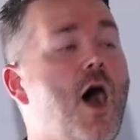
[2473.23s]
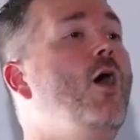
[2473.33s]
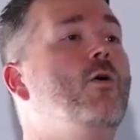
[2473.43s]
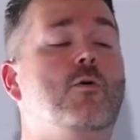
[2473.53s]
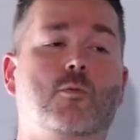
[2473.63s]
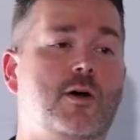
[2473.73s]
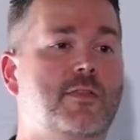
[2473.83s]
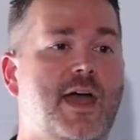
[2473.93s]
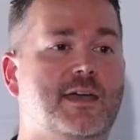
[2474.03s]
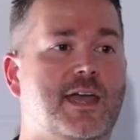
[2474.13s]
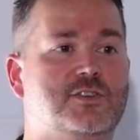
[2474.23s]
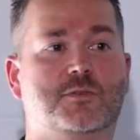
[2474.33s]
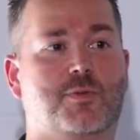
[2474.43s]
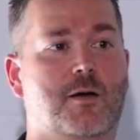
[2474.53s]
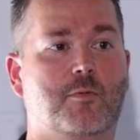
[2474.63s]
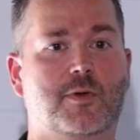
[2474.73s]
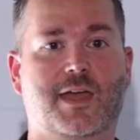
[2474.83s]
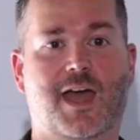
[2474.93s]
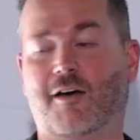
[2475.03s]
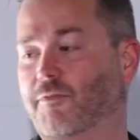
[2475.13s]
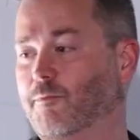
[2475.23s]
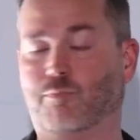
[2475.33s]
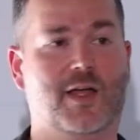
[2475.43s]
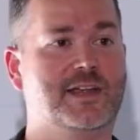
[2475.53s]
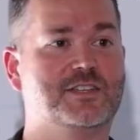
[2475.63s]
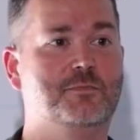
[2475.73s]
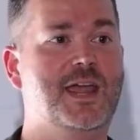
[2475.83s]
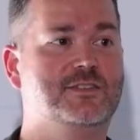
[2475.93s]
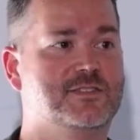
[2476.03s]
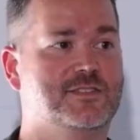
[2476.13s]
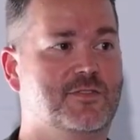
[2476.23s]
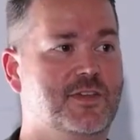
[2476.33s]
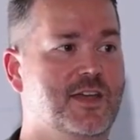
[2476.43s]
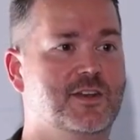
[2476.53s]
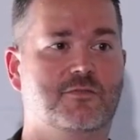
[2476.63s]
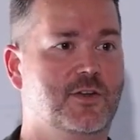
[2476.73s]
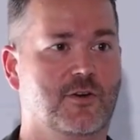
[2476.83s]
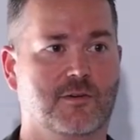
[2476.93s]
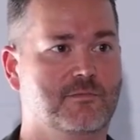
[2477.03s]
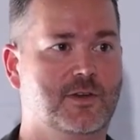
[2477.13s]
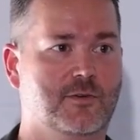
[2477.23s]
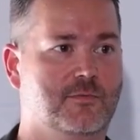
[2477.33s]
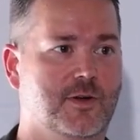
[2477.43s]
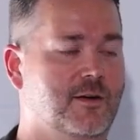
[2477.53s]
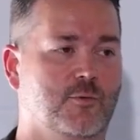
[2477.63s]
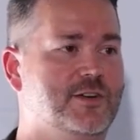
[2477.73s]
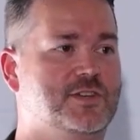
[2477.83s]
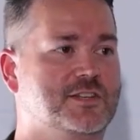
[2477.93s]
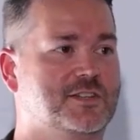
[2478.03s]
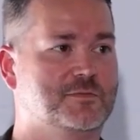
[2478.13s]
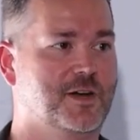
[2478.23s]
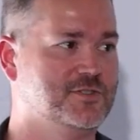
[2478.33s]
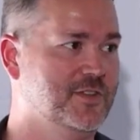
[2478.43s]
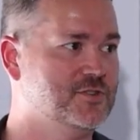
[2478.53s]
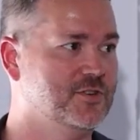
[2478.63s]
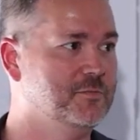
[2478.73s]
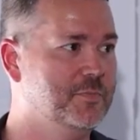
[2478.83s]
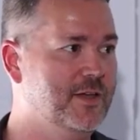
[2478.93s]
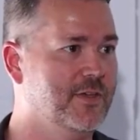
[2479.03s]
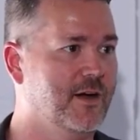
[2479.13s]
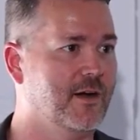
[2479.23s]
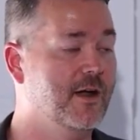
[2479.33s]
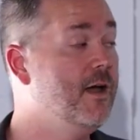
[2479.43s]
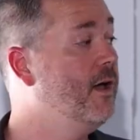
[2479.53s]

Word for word: Oh, well, in that case, you probably have blank spaces at the end of your you know, regex expression that shouldn't be there.